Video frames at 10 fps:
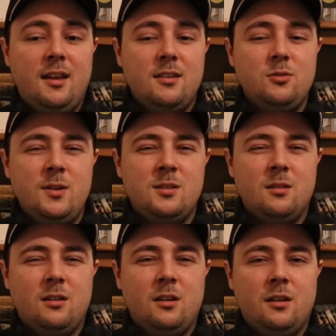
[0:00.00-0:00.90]
it's always
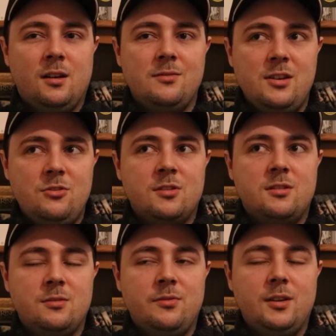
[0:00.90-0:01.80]
you know, kind of interesting
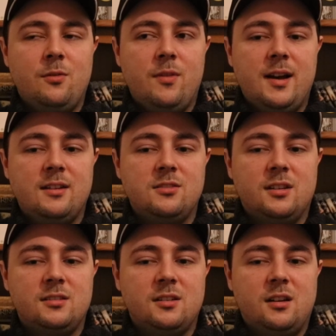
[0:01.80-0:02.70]
to think on that,
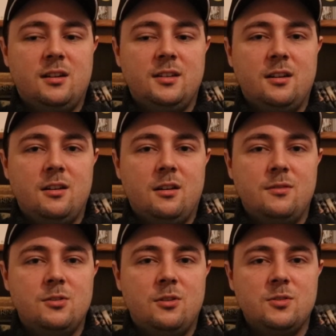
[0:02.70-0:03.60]
and you know,
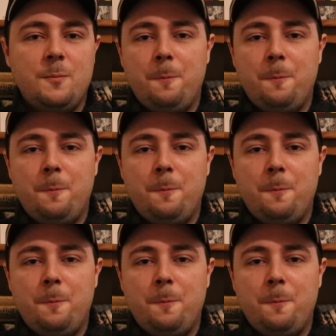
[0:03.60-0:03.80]
of course,